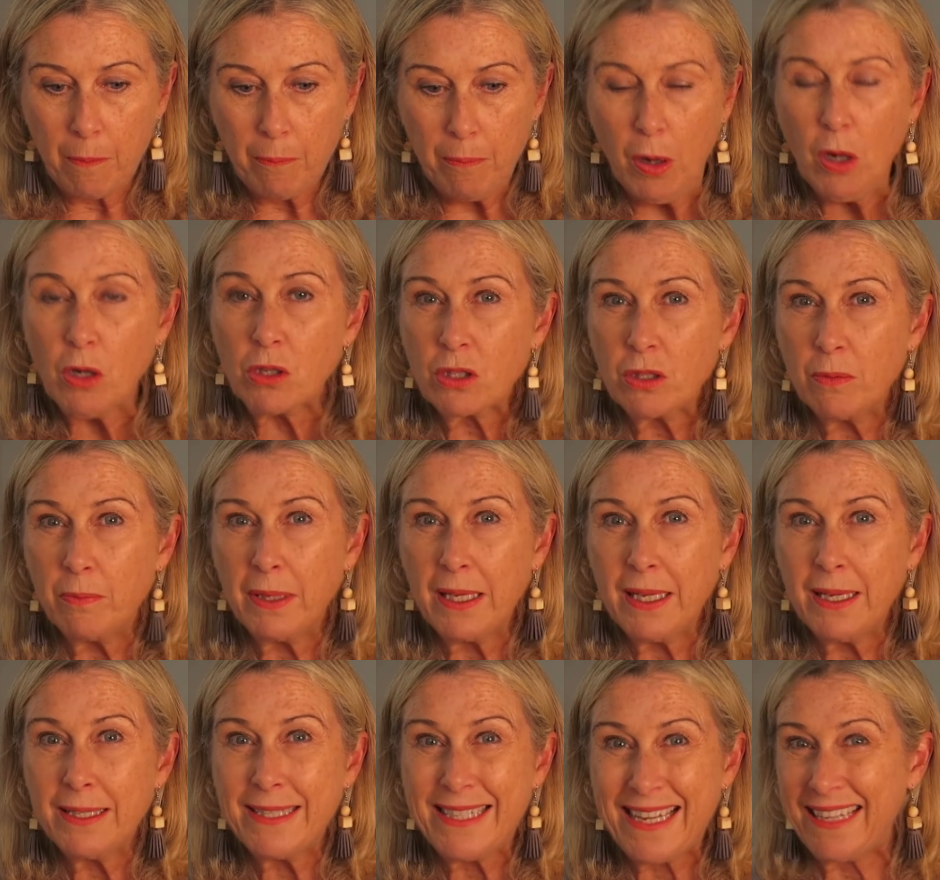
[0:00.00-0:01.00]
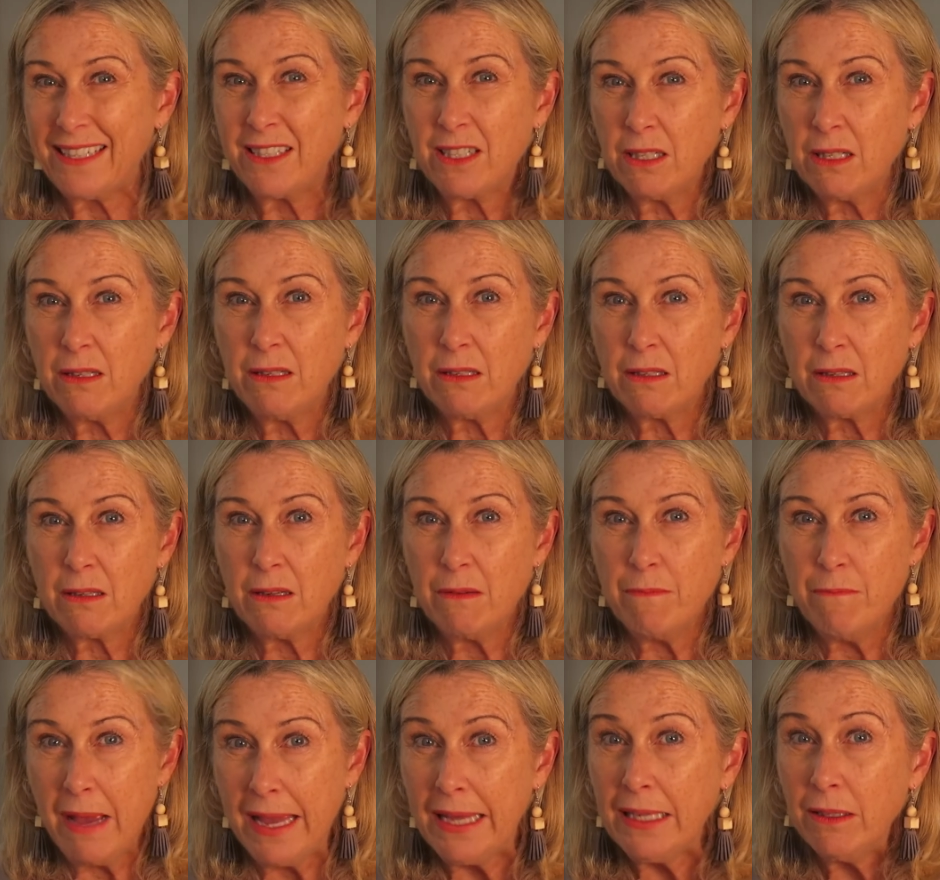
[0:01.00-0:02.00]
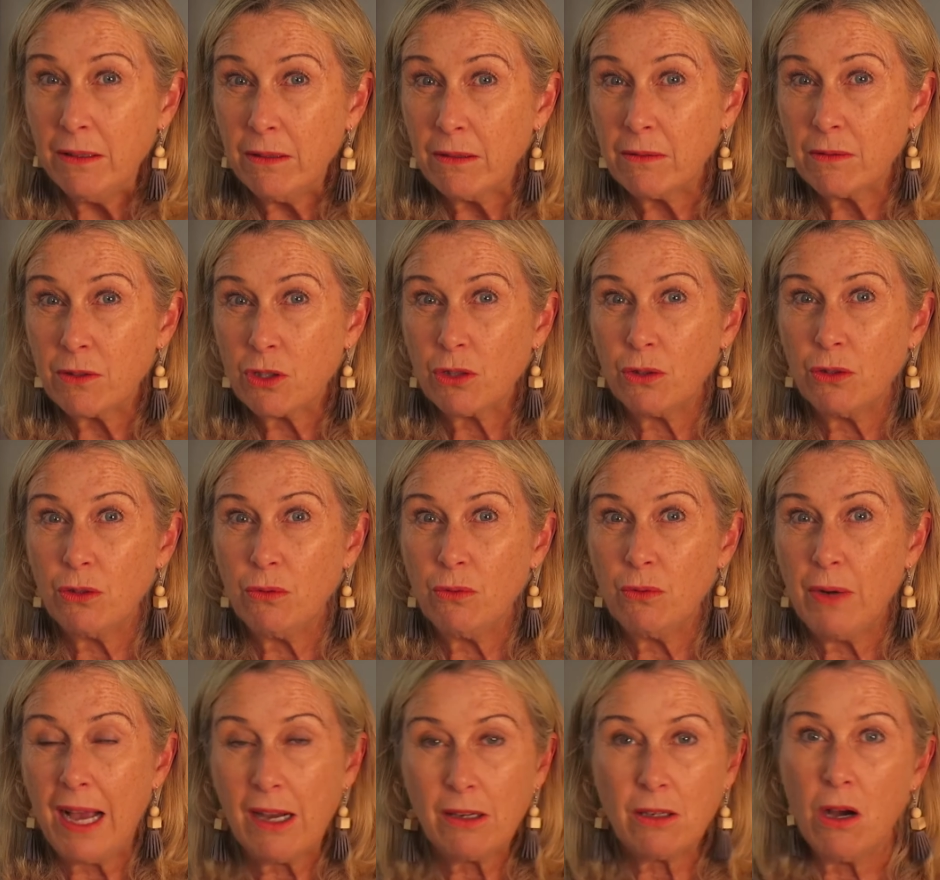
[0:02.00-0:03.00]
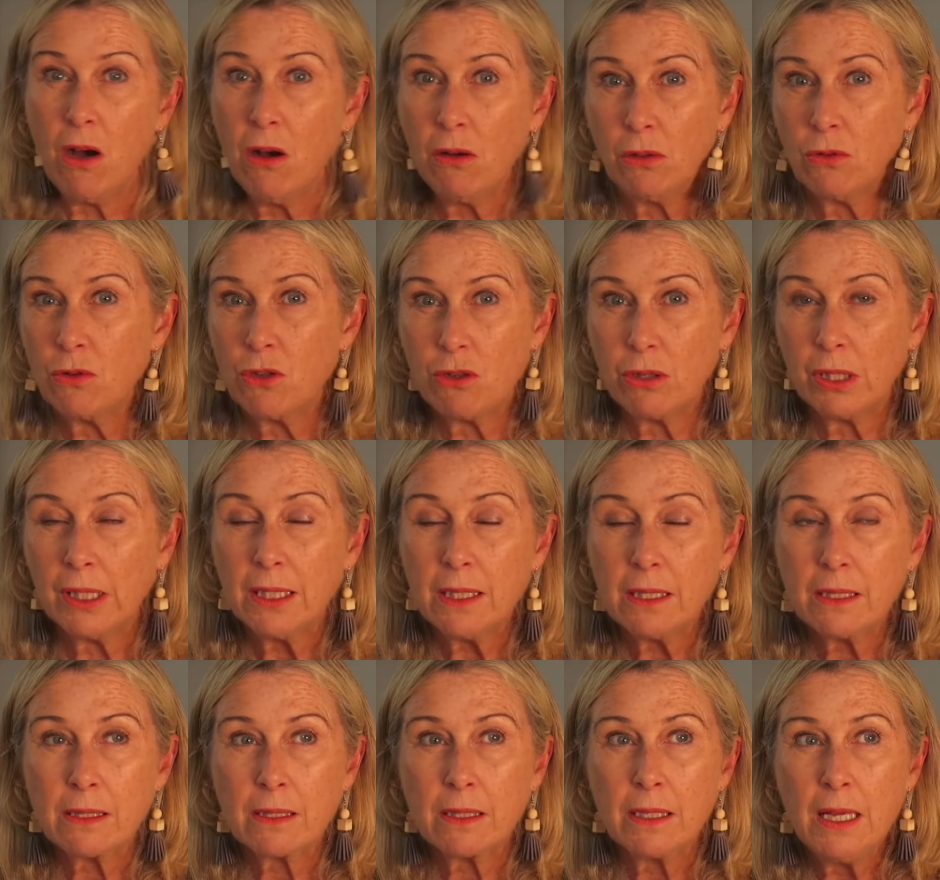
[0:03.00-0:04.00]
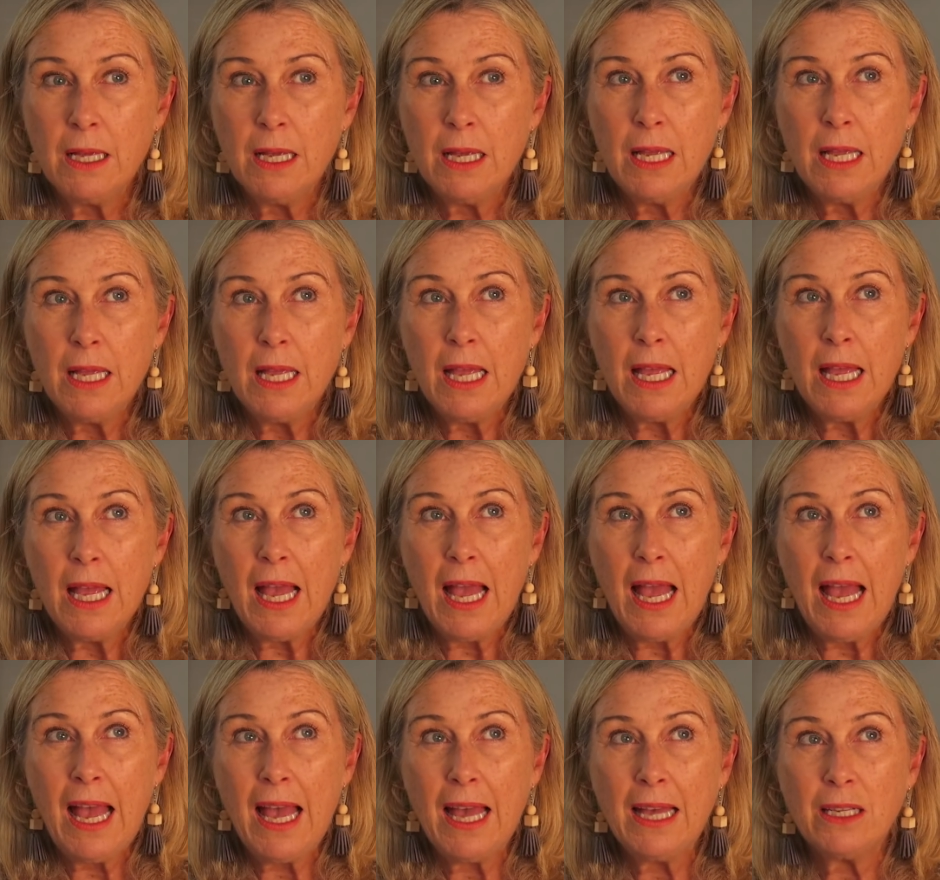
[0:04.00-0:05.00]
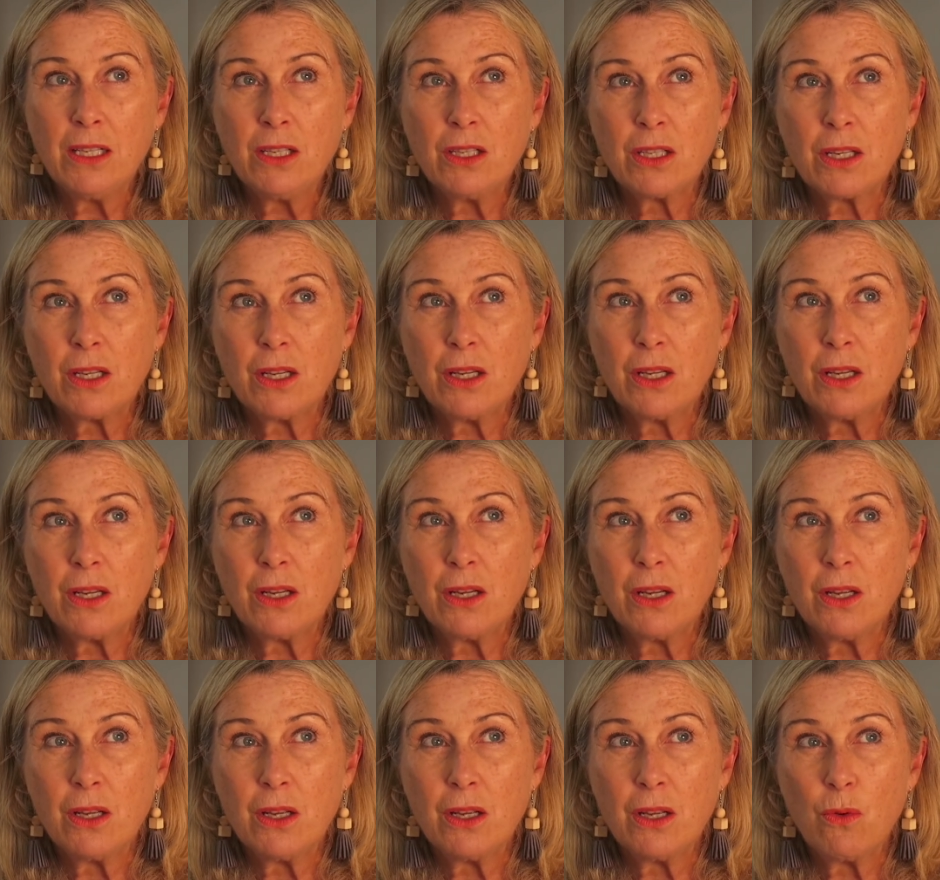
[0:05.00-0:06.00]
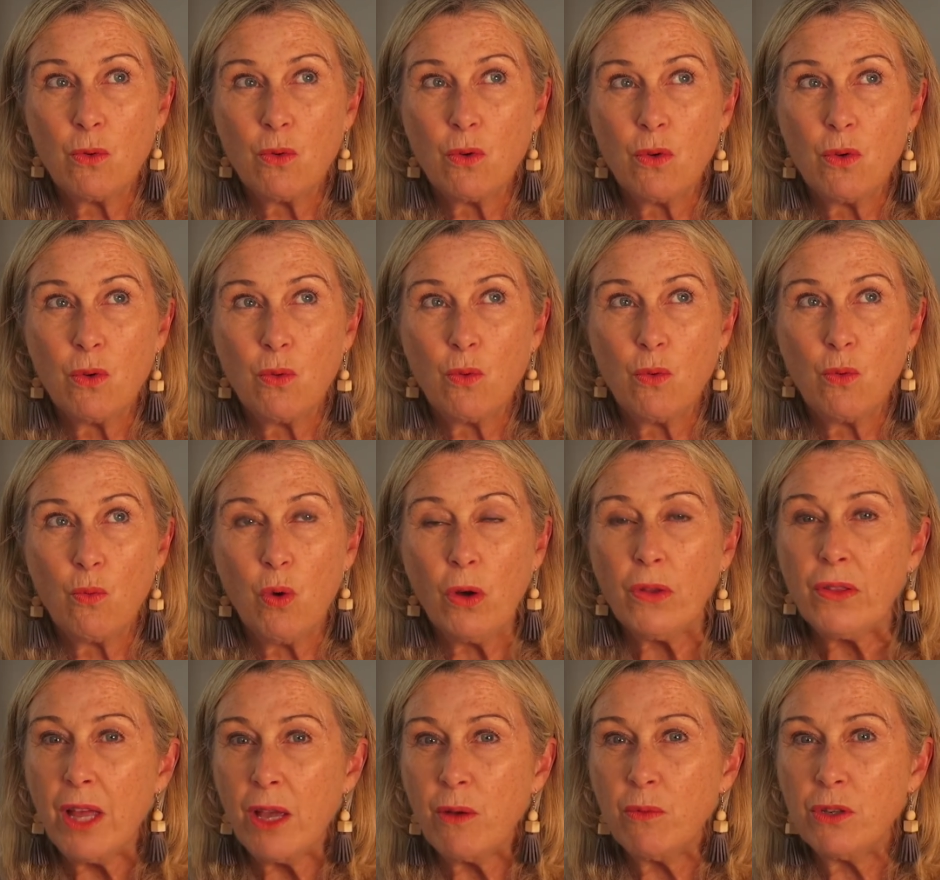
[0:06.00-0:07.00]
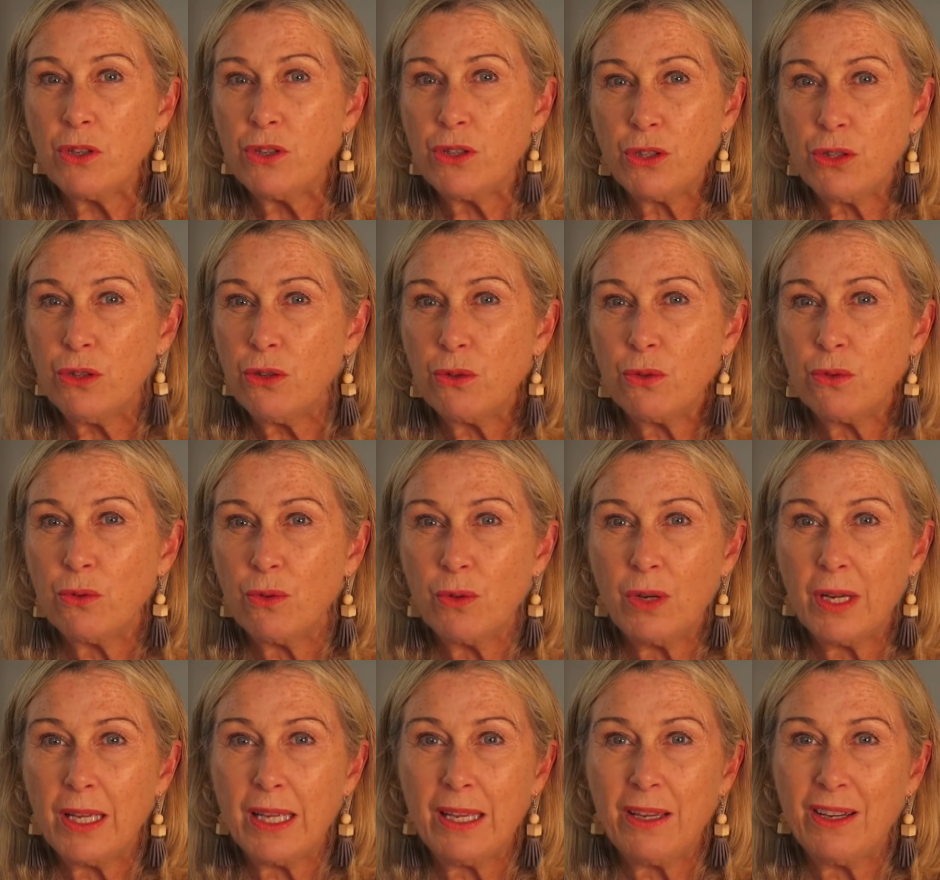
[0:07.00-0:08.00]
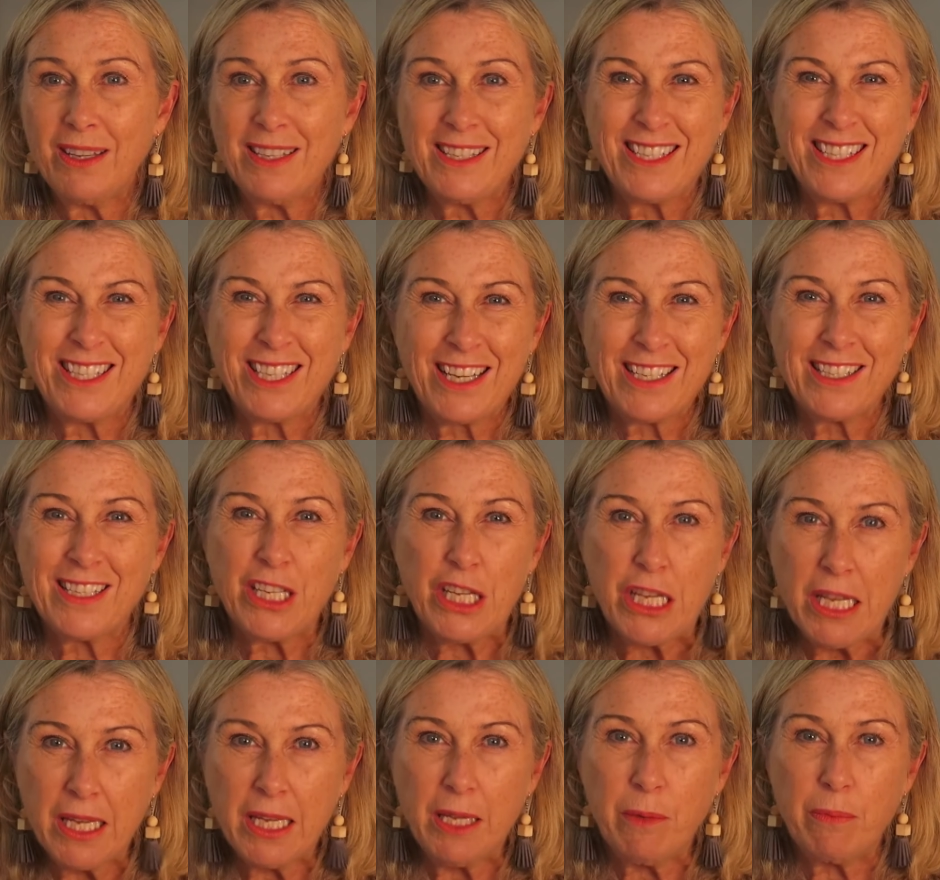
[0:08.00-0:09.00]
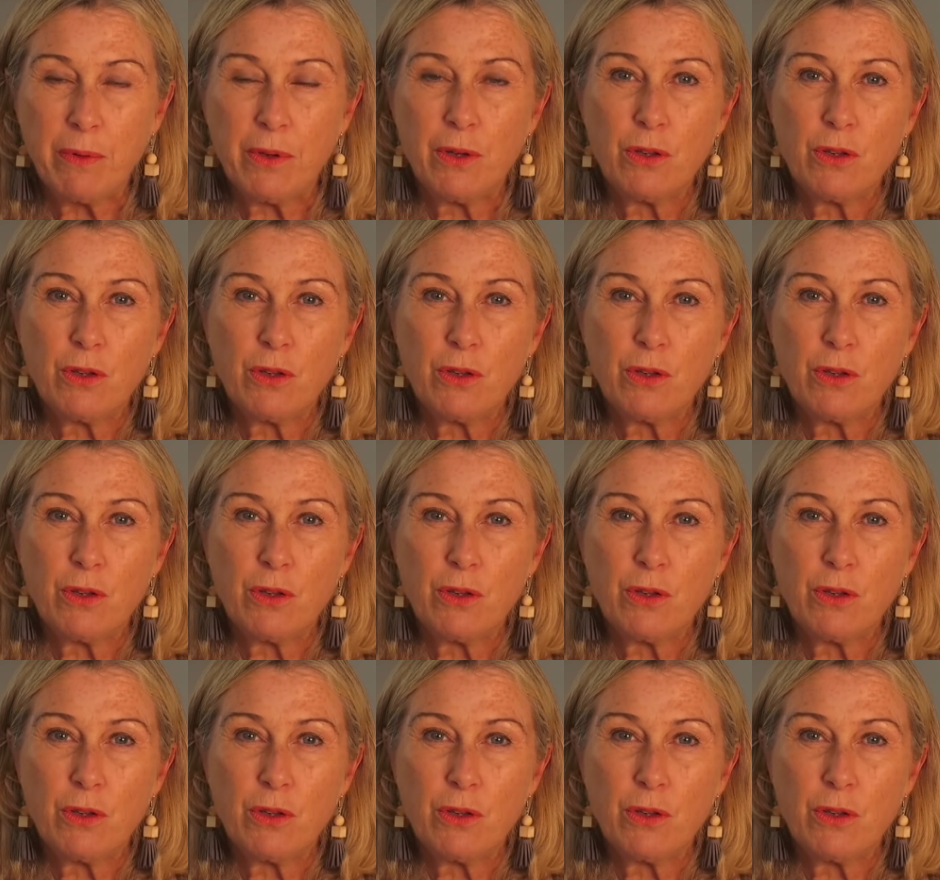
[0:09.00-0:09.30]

possibly addicted men to alcohol or drugs. And what they would do is just keep